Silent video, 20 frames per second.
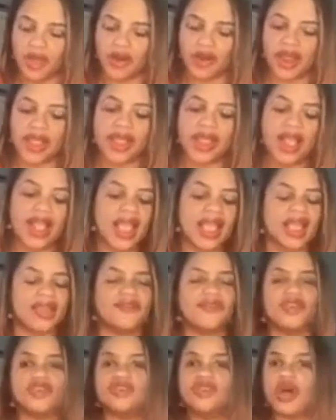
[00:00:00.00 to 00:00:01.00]
All right.
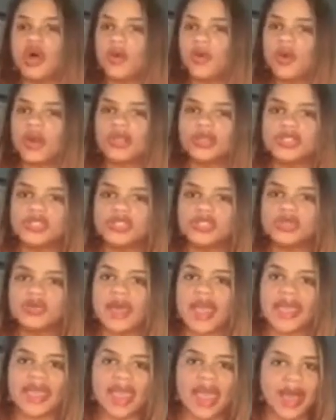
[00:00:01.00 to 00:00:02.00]
If you don't want to
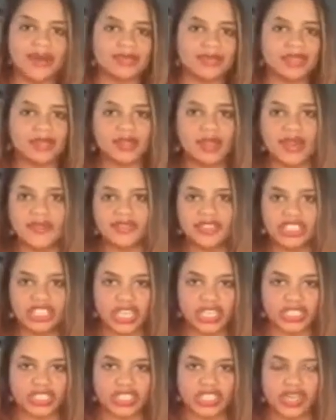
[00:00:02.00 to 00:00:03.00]
do a capsule of
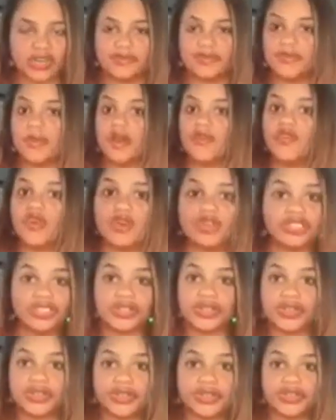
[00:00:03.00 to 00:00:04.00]
ginger, of course
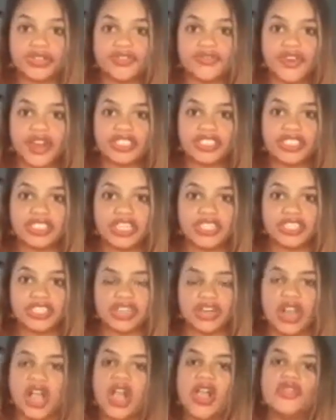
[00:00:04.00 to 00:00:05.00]
you can use fresh
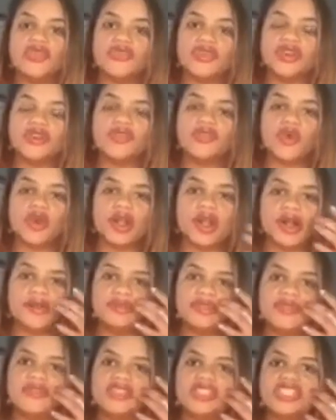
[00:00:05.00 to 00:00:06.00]
ginger. 3 to 4
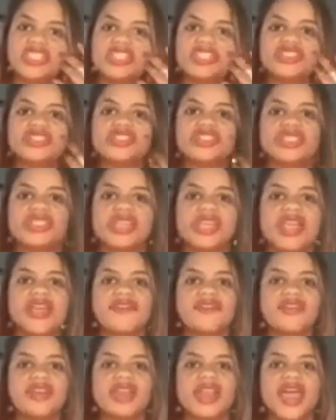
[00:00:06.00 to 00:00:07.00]
cups of a ginger tea
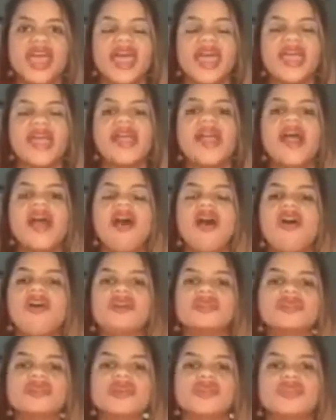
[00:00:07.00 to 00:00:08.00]
every day.
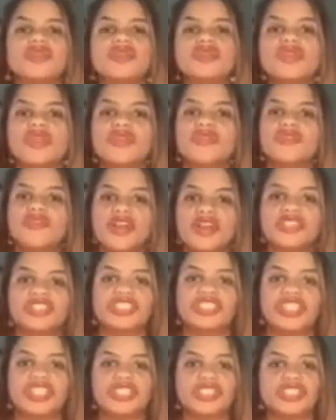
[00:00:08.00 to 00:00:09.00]
Also, using
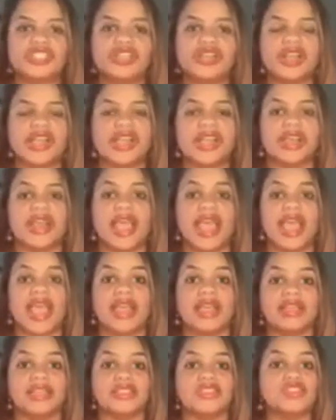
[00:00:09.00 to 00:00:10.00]
fresh ginger in
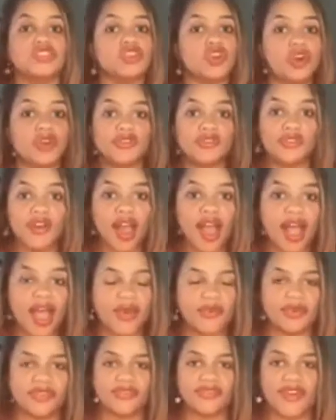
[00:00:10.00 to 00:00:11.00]
a stir
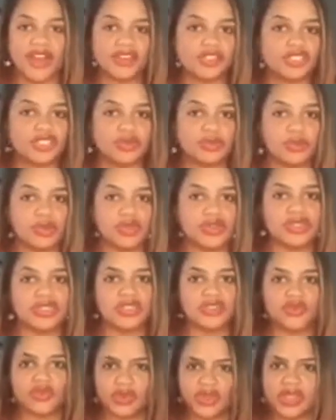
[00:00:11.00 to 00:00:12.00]
fry with vegetables
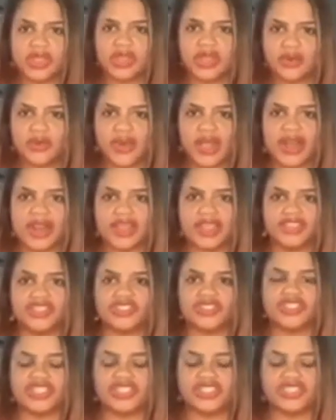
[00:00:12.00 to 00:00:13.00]
is a really good way to
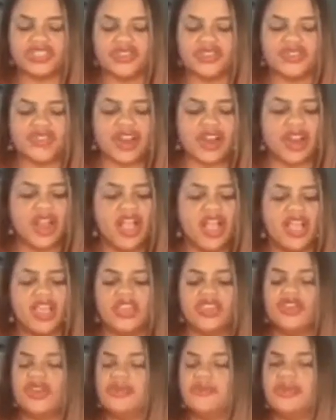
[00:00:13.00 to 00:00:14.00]
get your ginger in there.
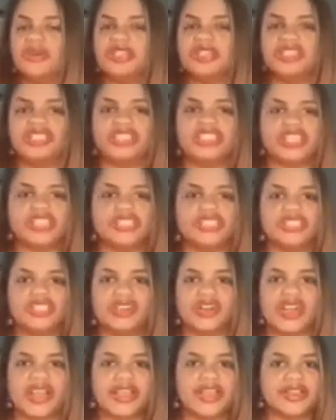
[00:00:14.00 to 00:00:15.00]
You can put
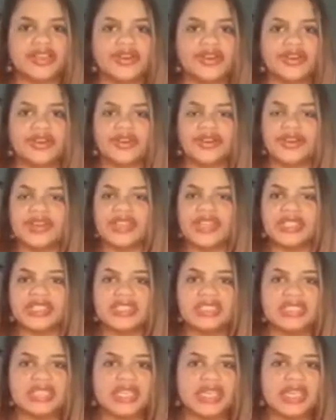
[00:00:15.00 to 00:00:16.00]
ginger in your
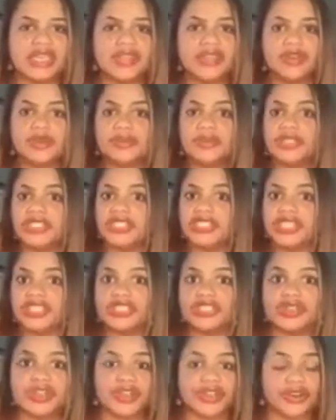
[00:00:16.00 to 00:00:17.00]
green tea. You can put
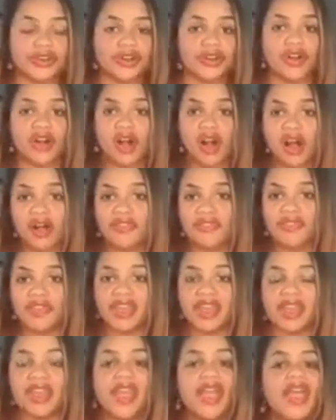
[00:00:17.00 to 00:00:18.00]
ginger in your
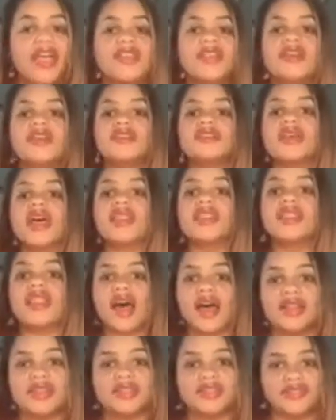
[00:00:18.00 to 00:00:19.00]
coffee. There's a
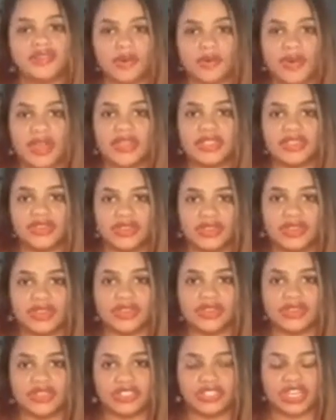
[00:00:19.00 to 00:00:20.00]
lot of different ways you
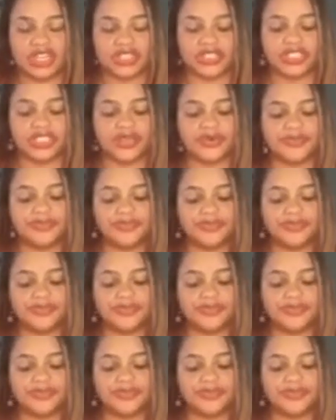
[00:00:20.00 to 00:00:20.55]
can use ginger.